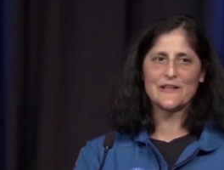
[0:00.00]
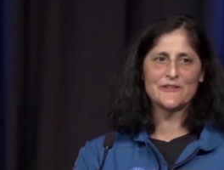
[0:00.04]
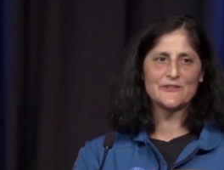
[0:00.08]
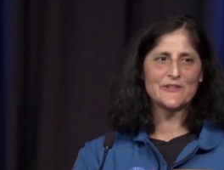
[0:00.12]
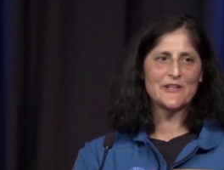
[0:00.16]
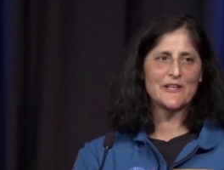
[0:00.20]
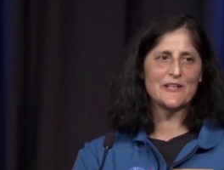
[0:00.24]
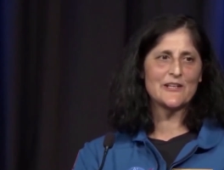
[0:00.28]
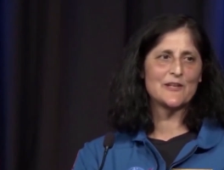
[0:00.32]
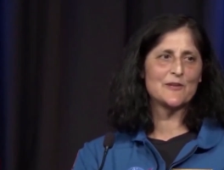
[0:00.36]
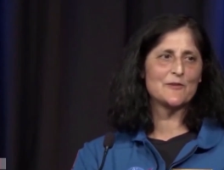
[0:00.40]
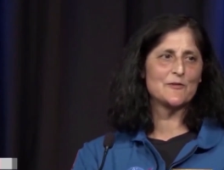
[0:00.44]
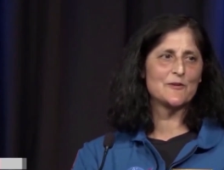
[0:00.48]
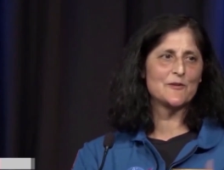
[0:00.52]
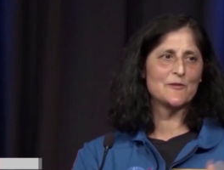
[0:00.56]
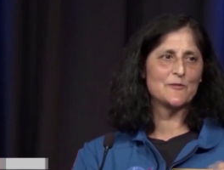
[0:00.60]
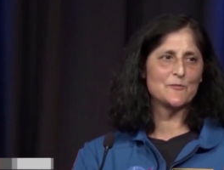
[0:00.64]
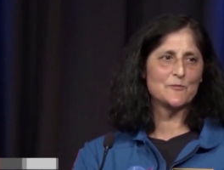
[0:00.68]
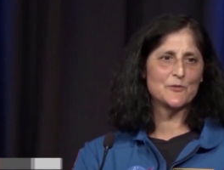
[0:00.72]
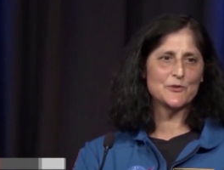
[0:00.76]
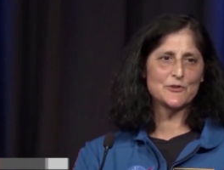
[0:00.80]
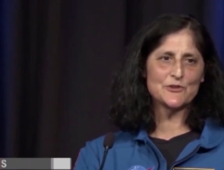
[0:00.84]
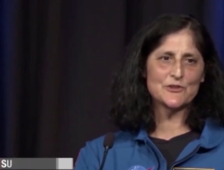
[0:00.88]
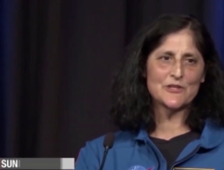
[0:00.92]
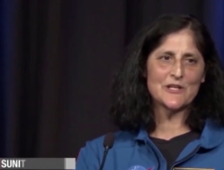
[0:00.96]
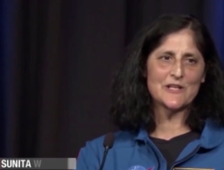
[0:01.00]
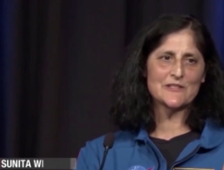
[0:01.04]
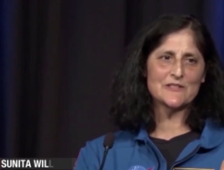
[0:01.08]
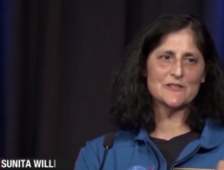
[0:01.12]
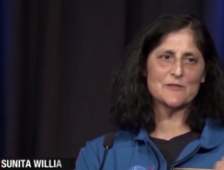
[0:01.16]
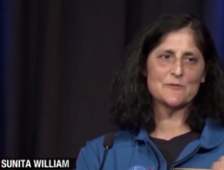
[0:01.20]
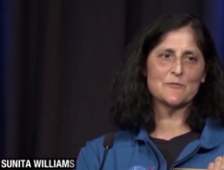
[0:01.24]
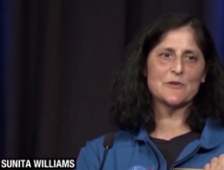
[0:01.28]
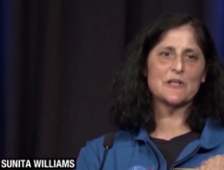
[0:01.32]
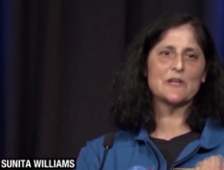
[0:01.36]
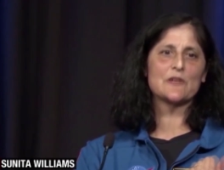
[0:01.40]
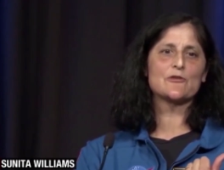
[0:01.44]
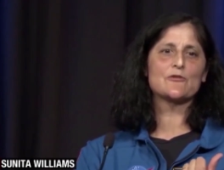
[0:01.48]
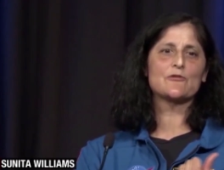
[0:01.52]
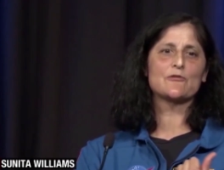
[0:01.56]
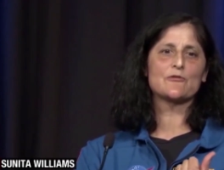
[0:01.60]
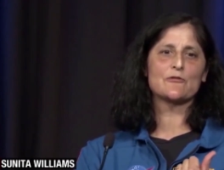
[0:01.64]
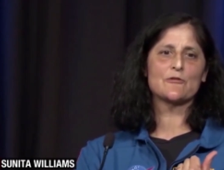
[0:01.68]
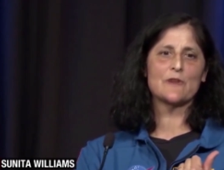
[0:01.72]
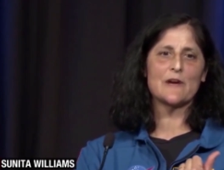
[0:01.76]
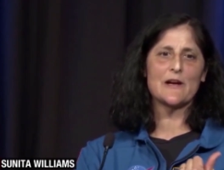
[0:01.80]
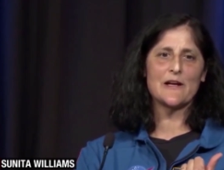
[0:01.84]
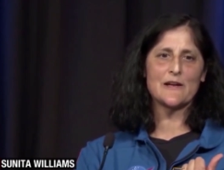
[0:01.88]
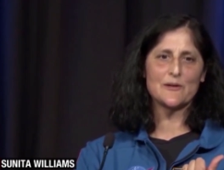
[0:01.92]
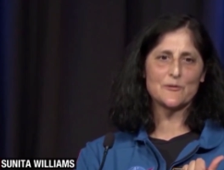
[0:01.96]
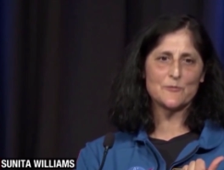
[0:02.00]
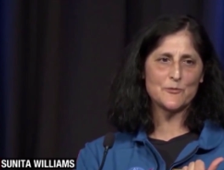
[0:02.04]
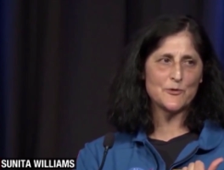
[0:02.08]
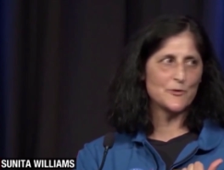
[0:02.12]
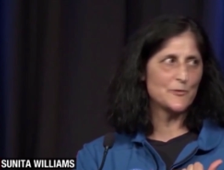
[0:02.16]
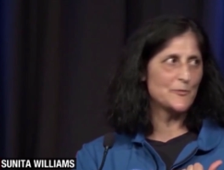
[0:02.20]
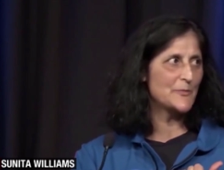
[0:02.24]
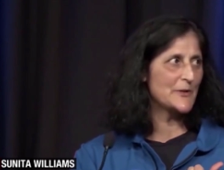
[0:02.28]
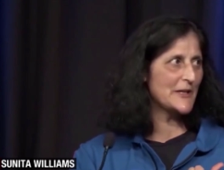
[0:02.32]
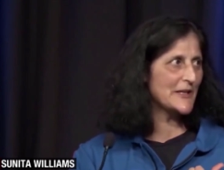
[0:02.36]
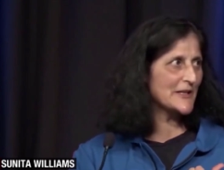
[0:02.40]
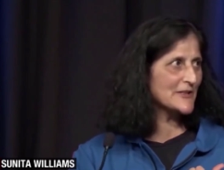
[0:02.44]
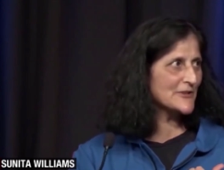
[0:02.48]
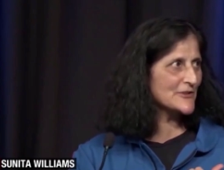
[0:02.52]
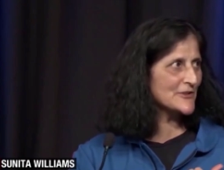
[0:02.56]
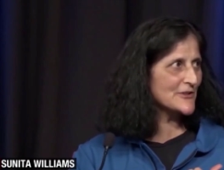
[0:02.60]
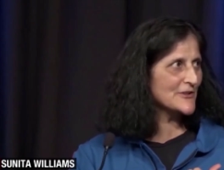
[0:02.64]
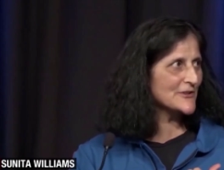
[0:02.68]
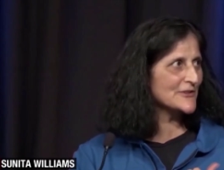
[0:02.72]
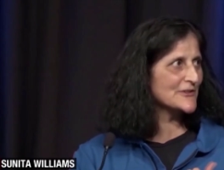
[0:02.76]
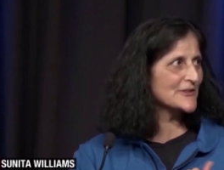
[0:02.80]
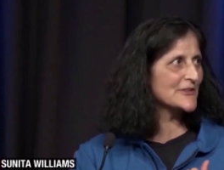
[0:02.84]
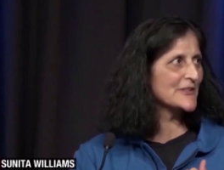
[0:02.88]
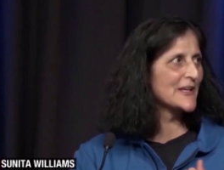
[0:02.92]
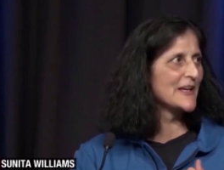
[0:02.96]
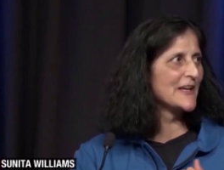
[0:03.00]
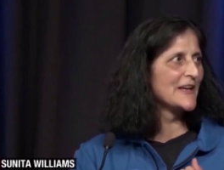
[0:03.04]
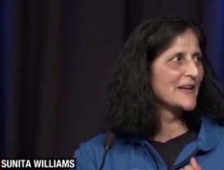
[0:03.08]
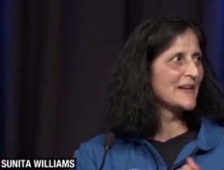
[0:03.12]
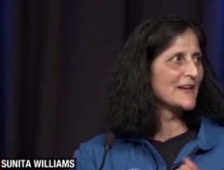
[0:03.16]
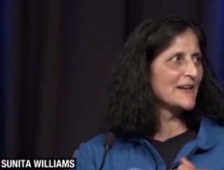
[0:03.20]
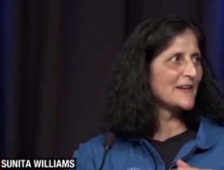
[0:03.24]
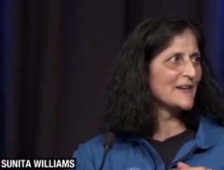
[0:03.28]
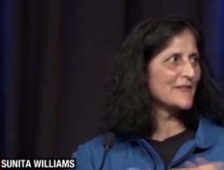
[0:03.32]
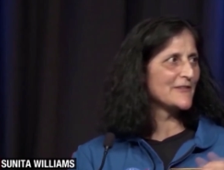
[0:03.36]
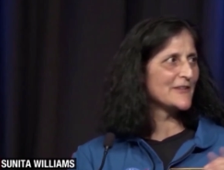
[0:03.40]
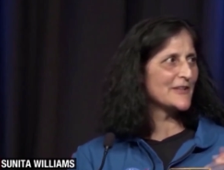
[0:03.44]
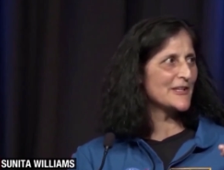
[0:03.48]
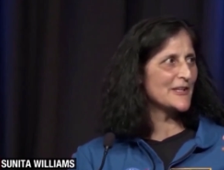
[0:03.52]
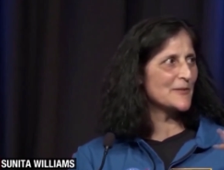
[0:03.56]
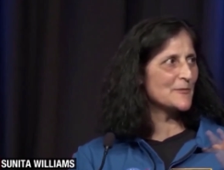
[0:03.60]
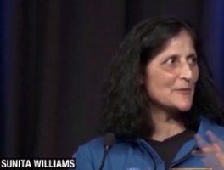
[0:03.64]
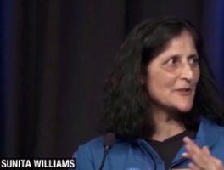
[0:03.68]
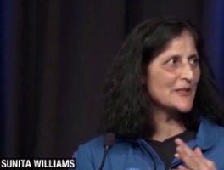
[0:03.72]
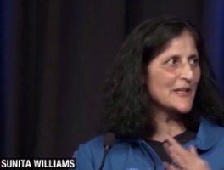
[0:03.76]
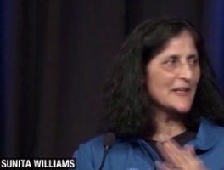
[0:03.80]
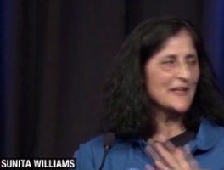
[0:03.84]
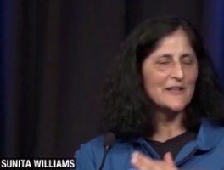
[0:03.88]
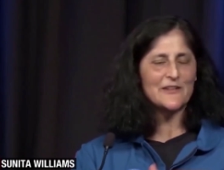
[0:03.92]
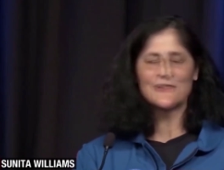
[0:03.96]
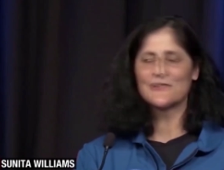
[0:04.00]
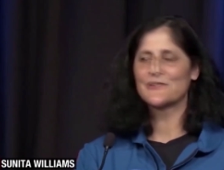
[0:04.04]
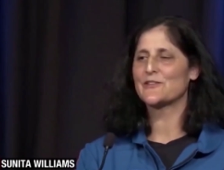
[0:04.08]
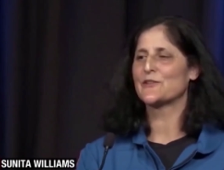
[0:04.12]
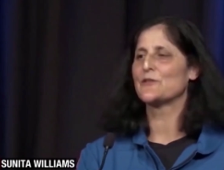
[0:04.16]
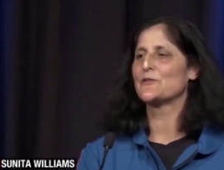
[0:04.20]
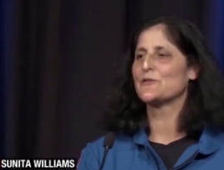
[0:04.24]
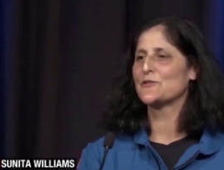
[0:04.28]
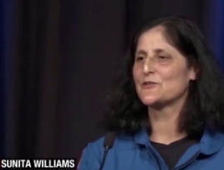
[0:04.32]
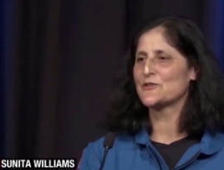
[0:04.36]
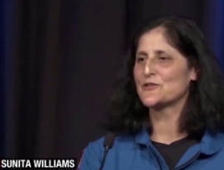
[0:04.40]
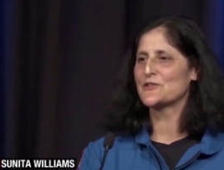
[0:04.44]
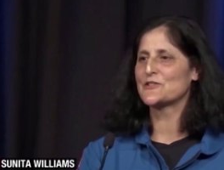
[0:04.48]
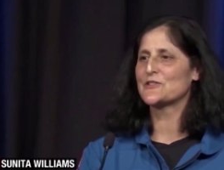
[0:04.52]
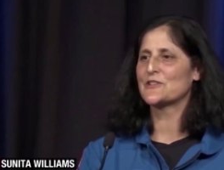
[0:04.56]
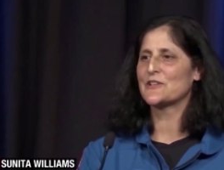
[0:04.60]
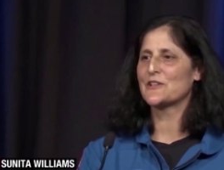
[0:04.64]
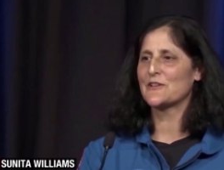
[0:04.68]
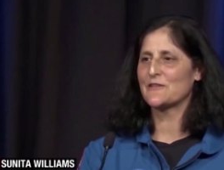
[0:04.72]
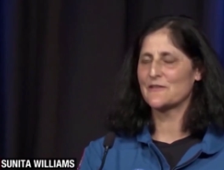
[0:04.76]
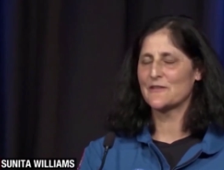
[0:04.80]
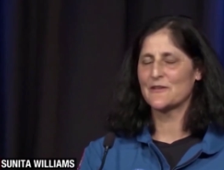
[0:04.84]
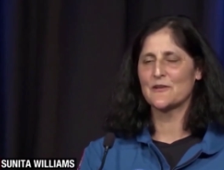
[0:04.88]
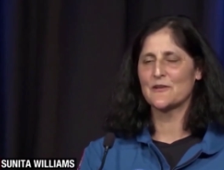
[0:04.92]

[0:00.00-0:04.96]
and I'll tell you, Butch got some incredible pictures of the Himalayas. So just